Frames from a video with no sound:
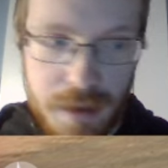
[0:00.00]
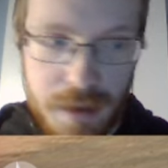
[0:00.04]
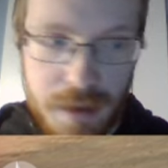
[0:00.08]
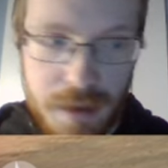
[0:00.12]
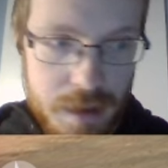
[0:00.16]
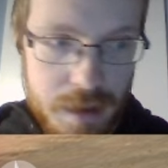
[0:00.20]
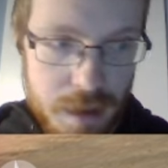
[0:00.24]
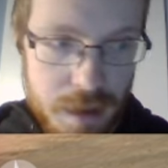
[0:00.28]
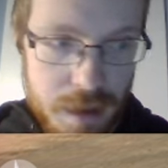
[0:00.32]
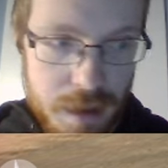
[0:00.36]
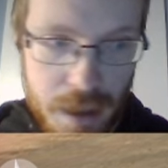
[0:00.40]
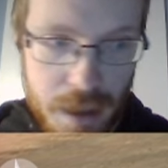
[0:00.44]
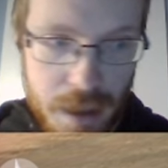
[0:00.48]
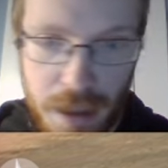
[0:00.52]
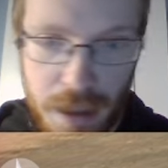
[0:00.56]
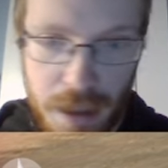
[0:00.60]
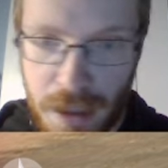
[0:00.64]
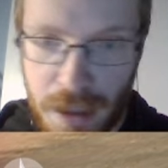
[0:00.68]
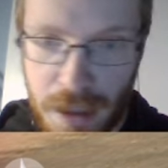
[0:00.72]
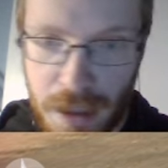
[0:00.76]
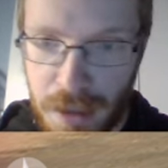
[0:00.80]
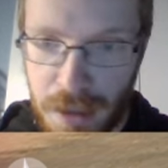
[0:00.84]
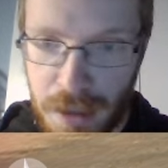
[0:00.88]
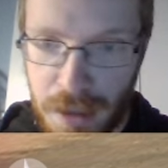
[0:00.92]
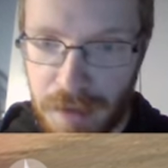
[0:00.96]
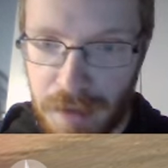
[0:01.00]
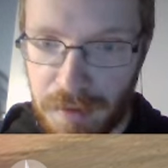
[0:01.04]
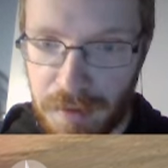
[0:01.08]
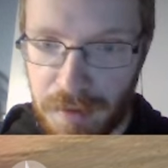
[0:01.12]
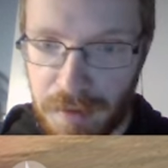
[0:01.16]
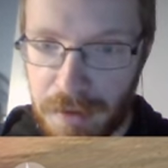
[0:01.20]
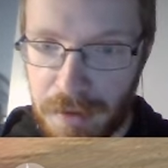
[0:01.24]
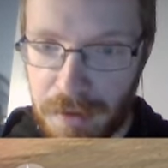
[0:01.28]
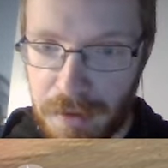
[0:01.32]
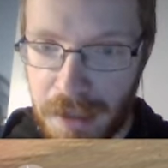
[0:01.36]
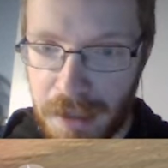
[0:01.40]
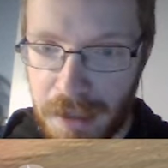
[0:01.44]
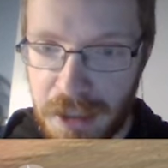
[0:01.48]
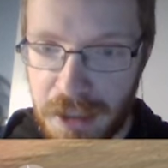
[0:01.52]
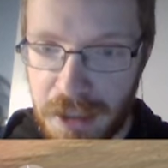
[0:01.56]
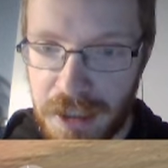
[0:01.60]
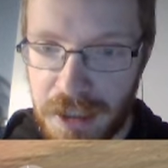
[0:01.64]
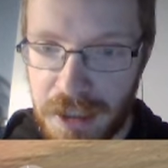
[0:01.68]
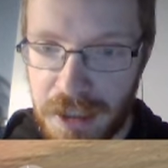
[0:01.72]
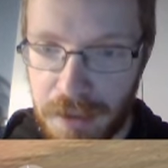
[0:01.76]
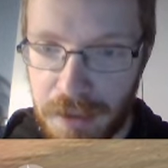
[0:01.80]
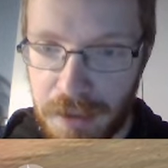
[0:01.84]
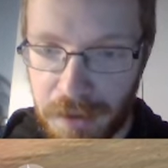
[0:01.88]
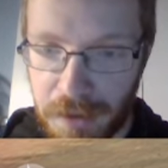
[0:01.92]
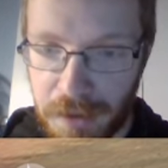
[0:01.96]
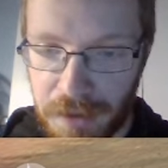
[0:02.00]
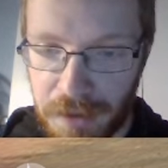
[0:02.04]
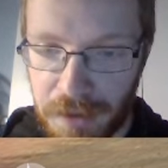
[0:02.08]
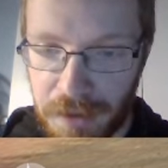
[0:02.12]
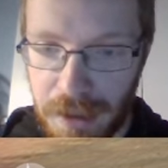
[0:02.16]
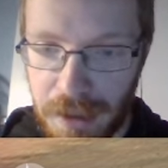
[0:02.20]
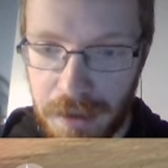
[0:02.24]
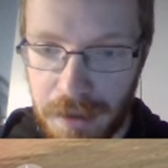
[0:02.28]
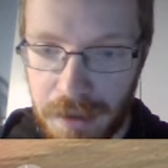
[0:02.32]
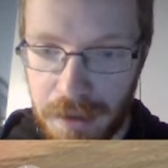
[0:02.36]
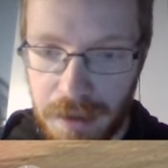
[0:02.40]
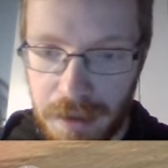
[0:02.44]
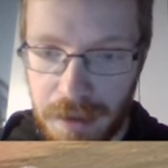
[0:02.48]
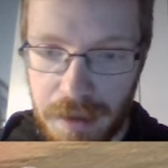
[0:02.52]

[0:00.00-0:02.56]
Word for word: uh, just go and hedge around here. Let's